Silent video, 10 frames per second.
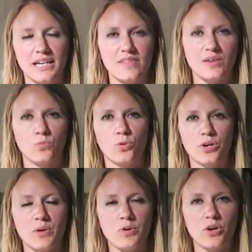And then
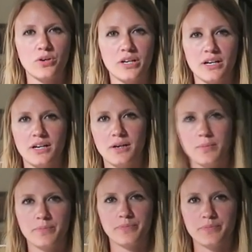what, can we Latest. go to
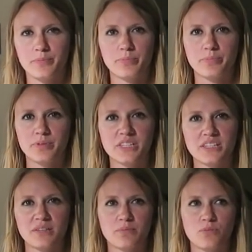um,
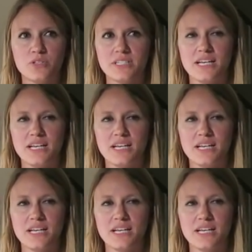what is